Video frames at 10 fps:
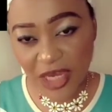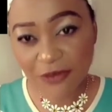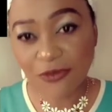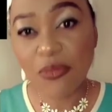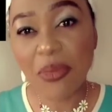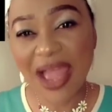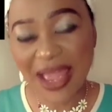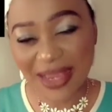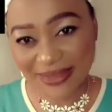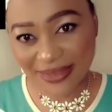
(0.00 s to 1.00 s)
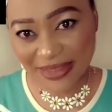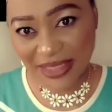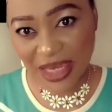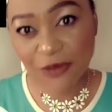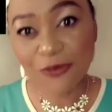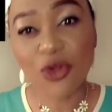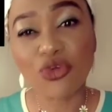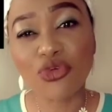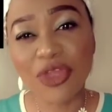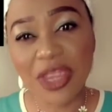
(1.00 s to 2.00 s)
for bags, for
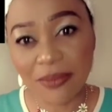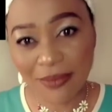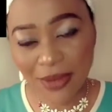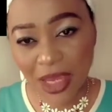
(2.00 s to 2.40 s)
cream,